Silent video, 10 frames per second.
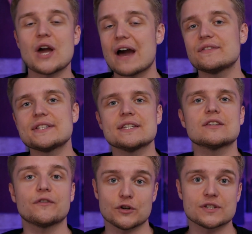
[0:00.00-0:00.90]
haven't seen the
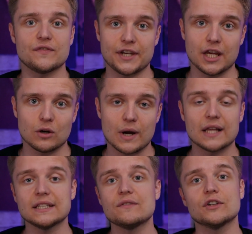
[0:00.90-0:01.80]
first video, I'll
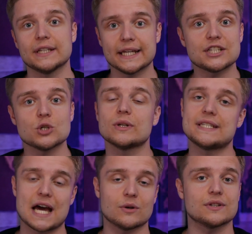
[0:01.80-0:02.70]
leave a link to it
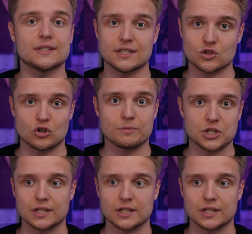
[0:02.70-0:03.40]
down in the description.